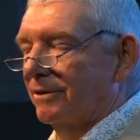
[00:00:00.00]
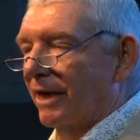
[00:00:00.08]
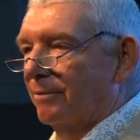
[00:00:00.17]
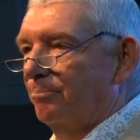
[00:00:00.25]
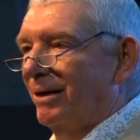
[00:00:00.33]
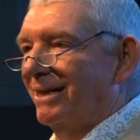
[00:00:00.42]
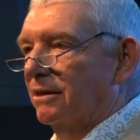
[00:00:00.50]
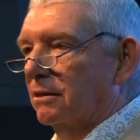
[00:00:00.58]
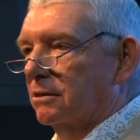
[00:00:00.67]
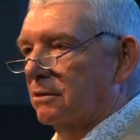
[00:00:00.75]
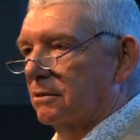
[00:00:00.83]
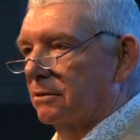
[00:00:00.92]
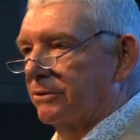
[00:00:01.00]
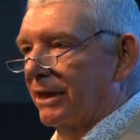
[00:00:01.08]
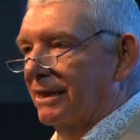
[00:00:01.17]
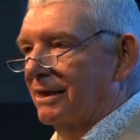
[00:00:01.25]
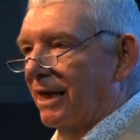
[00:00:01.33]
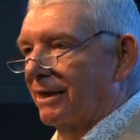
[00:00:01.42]
like Biggles,
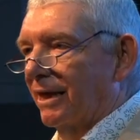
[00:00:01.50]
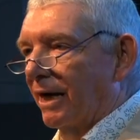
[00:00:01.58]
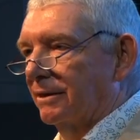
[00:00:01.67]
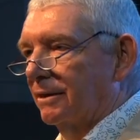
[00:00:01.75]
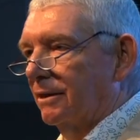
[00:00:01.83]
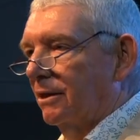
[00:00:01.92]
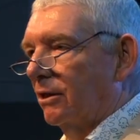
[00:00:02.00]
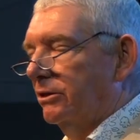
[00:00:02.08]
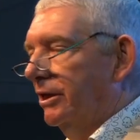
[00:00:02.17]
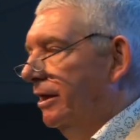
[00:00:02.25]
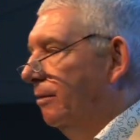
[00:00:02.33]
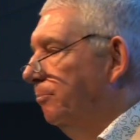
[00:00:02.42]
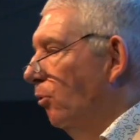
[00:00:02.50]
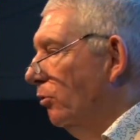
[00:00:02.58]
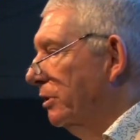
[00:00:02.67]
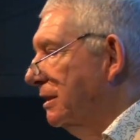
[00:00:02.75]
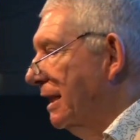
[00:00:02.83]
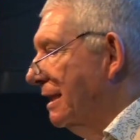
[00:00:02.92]
things like that, you get a
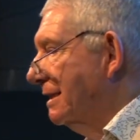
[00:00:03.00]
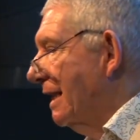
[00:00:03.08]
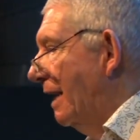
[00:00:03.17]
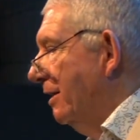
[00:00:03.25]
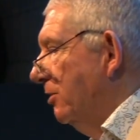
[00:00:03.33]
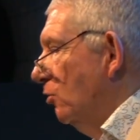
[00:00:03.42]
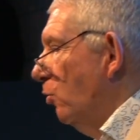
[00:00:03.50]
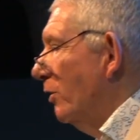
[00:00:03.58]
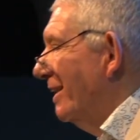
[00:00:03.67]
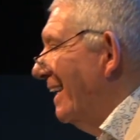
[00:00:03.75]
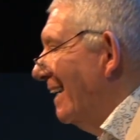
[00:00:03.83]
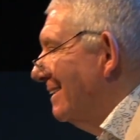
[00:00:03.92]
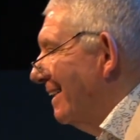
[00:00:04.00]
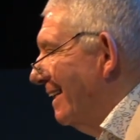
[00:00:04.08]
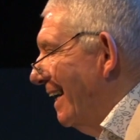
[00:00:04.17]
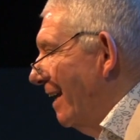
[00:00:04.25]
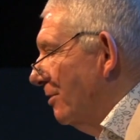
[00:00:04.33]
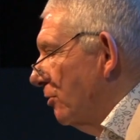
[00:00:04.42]
book that's exciting, you want to get to
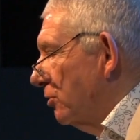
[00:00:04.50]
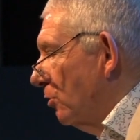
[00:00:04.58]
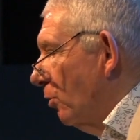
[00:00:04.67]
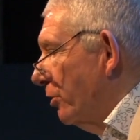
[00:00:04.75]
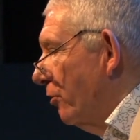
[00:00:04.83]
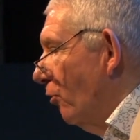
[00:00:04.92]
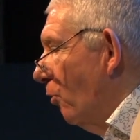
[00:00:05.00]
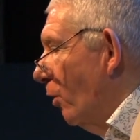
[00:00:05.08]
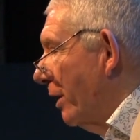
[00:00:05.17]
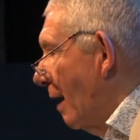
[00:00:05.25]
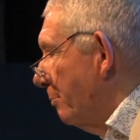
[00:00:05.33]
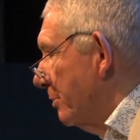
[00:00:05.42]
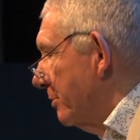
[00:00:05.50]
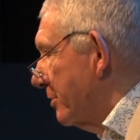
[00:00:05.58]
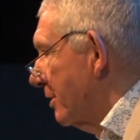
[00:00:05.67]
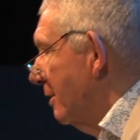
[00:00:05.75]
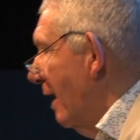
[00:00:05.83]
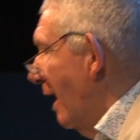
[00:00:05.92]
the end because you want to know what happens.